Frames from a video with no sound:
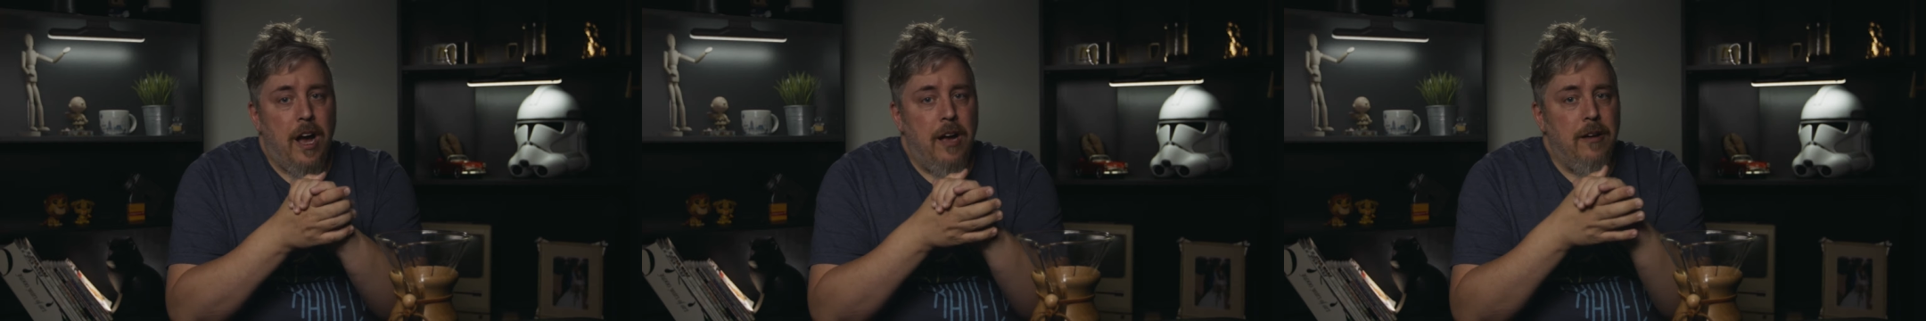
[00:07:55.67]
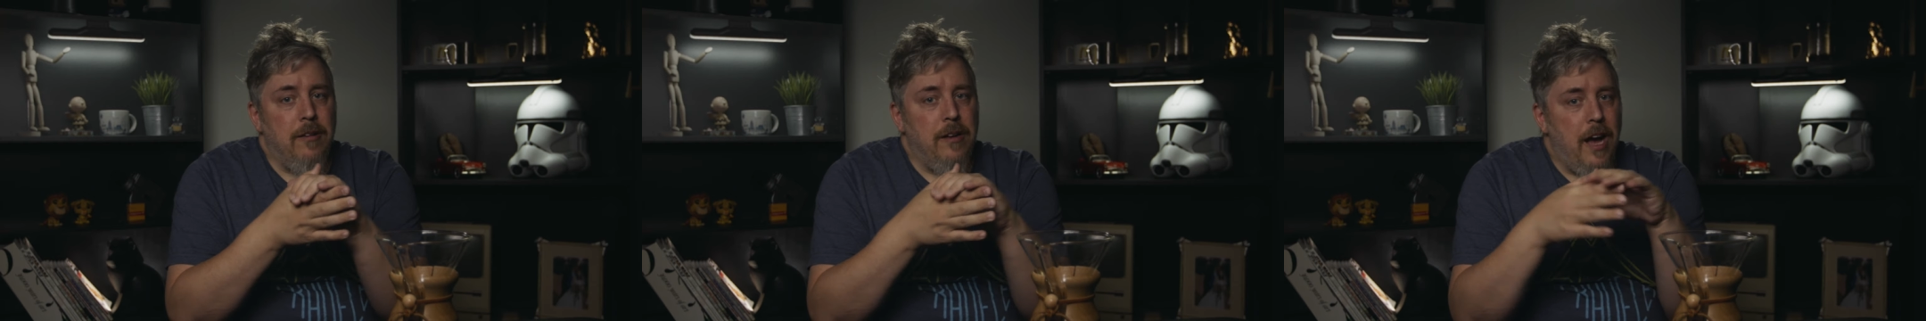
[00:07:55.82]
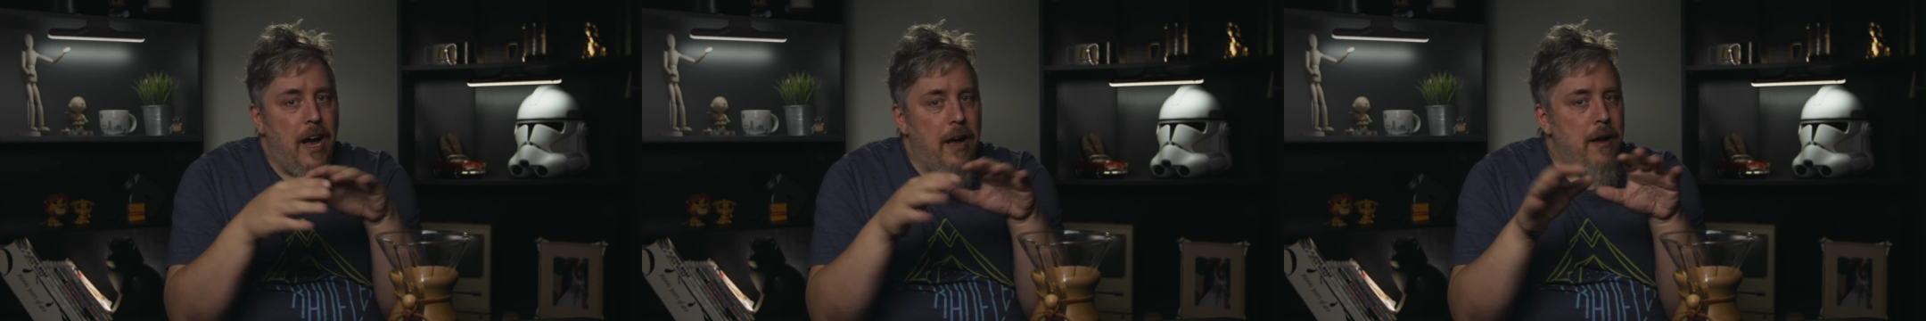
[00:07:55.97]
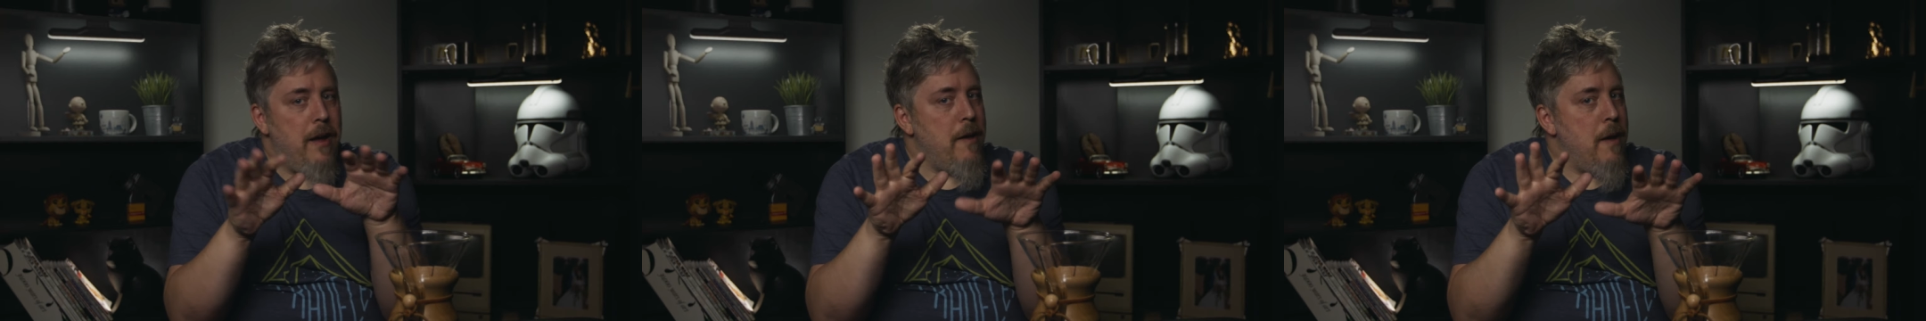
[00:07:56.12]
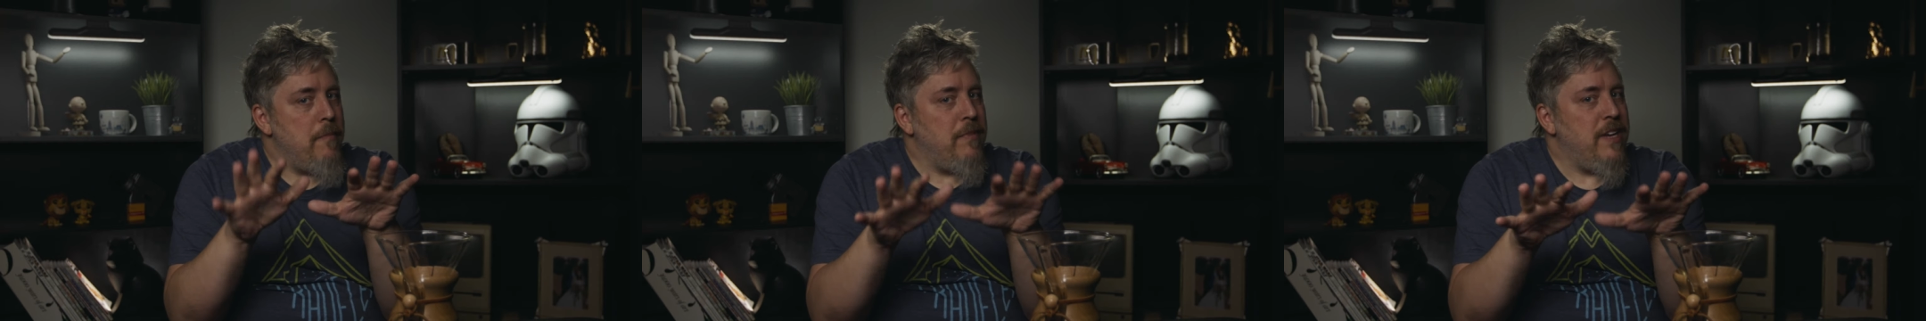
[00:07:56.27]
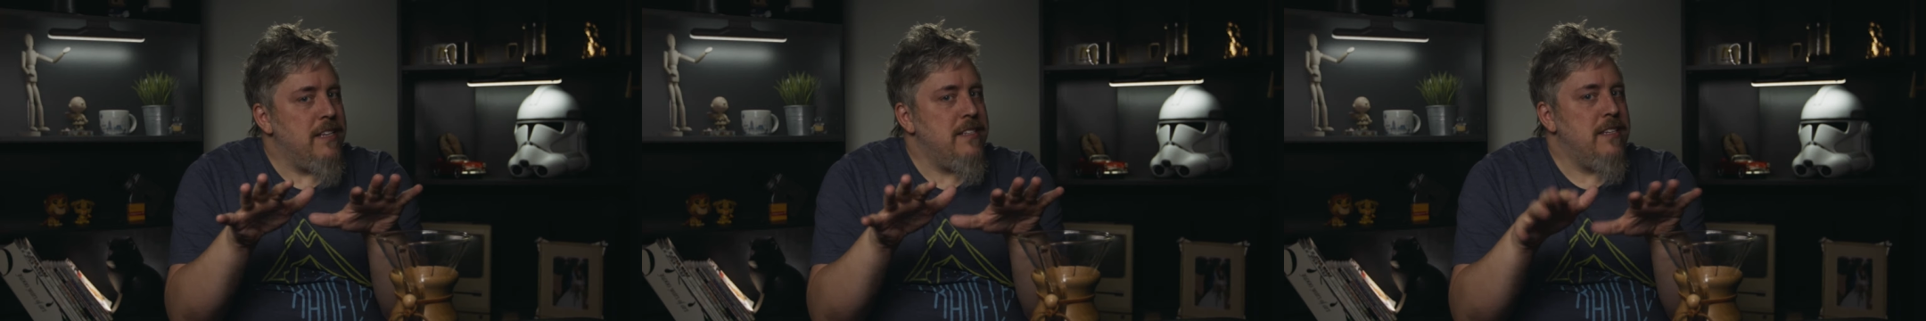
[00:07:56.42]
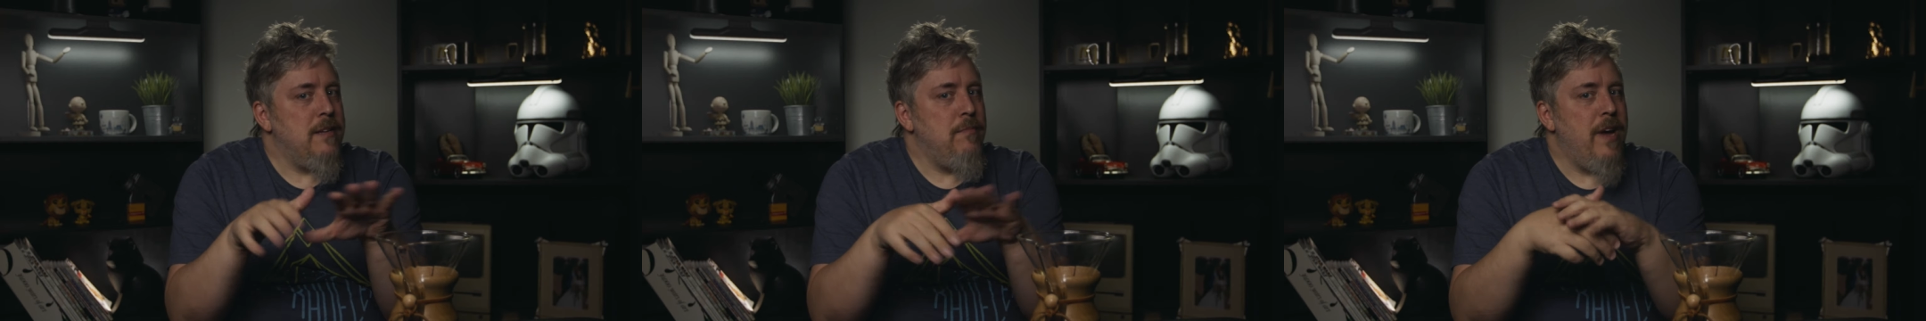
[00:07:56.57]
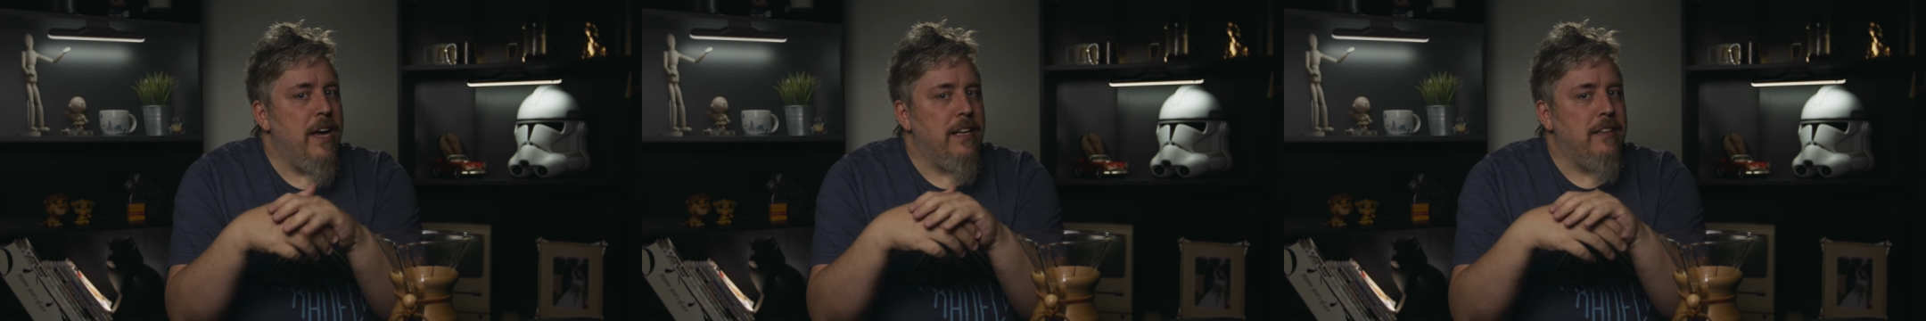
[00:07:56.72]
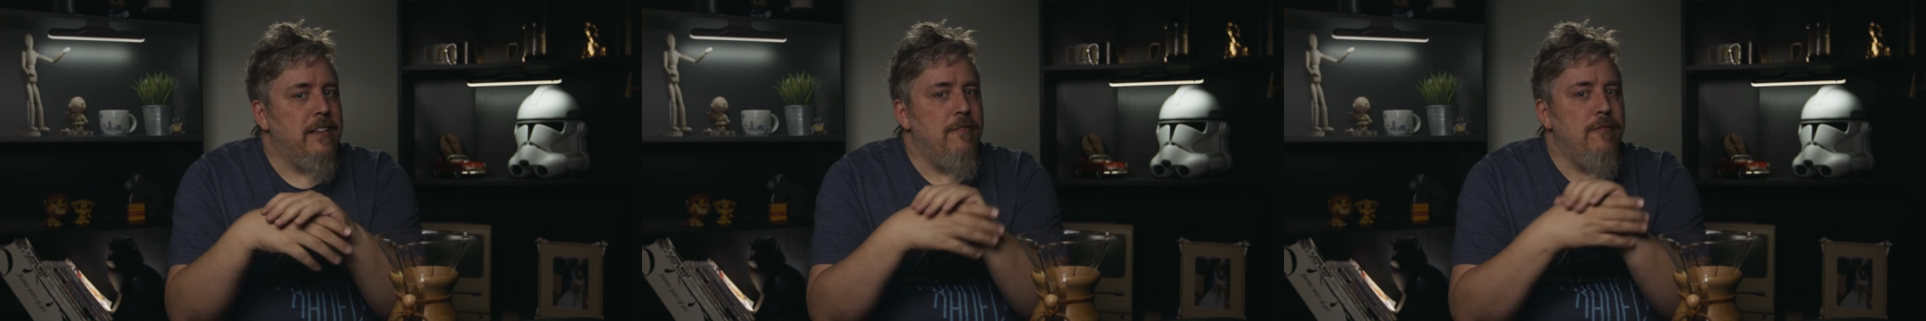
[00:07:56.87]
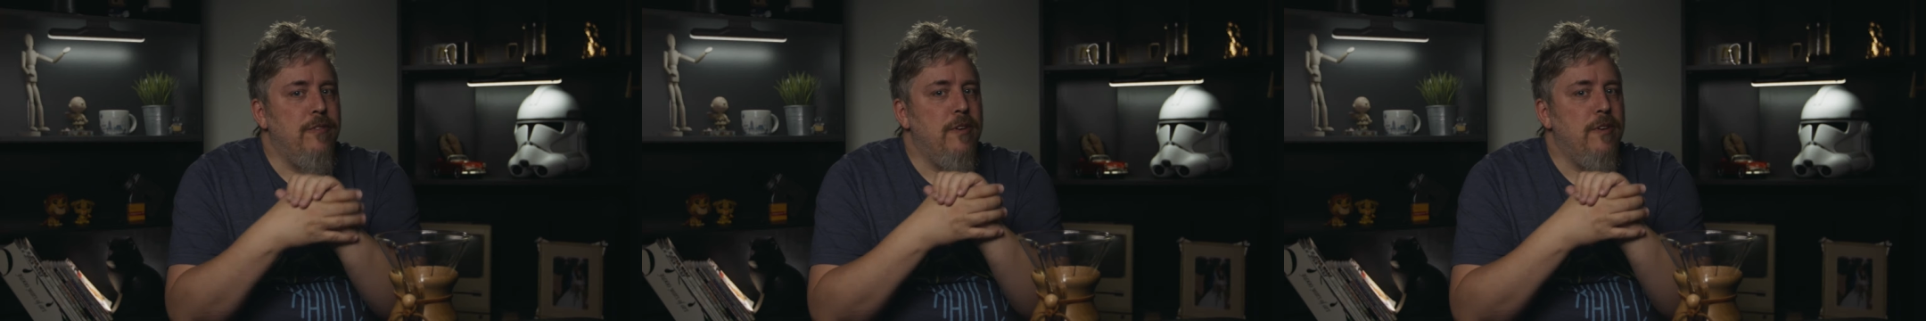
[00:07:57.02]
I'm guessing back then